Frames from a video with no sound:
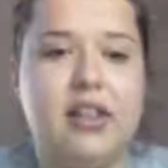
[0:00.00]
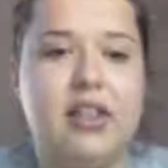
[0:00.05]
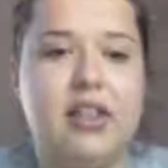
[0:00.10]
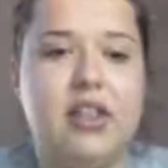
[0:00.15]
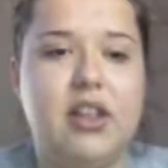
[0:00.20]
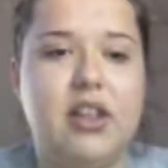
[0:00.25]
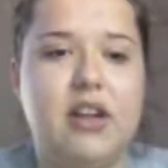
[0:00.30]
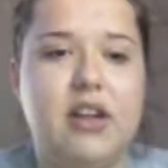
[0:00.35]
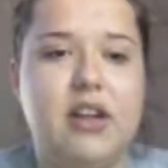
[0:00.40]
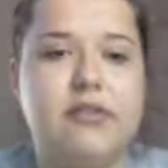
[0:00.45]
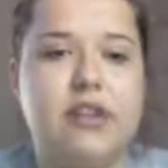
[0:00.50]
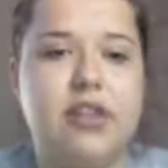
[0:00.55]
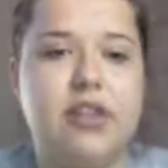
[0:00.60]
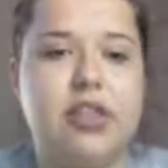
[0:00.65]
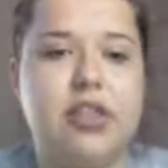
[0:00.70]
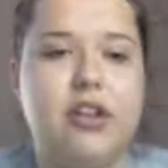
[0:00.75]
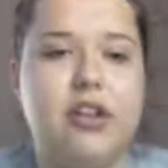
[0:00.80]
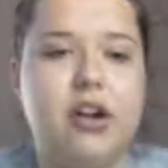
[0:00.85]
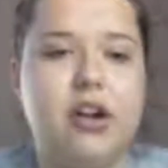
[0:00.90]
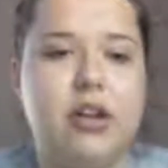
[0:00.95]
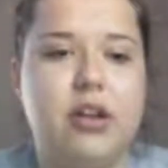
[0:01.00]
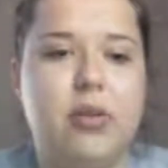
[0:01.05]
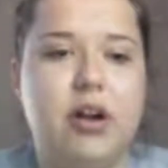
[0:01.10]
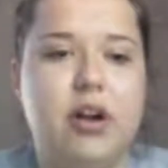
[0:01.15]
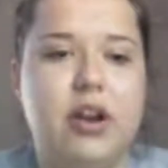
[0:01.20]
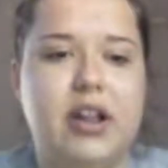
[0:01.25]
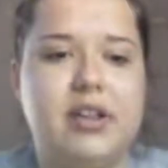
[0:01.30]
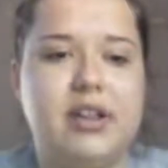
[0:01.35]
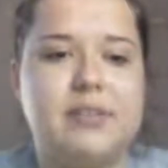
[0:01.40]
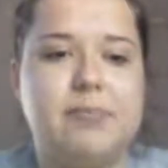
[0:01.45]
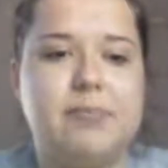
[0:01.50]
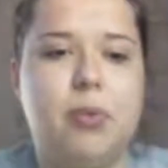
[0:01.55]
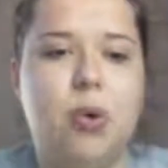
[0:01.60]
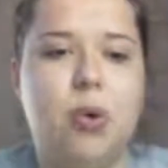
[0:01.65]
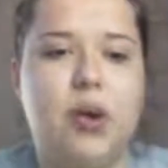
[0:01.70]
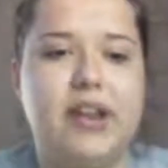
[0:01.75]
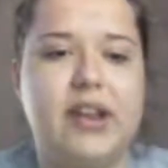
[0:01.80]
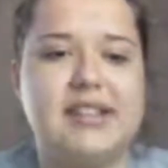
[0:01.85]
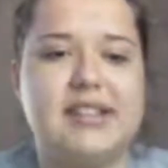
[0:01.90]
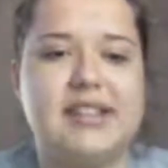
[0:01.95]
for 31 it's
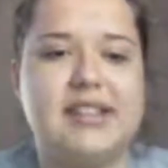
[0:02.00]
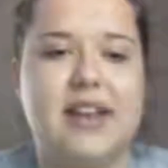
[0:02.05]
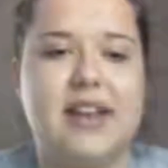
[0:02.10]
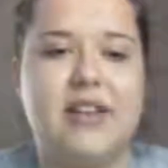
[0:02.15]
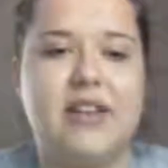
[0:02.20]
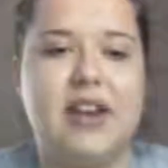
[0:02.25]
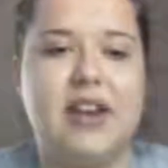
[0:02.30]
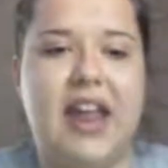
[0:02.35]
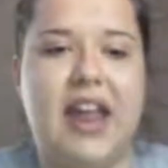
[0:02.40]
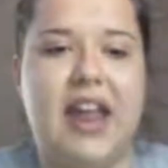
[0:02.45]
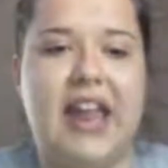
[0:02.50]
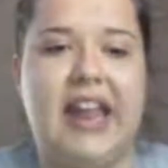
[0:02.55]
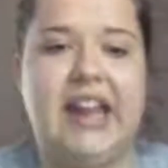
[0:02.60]
0.78.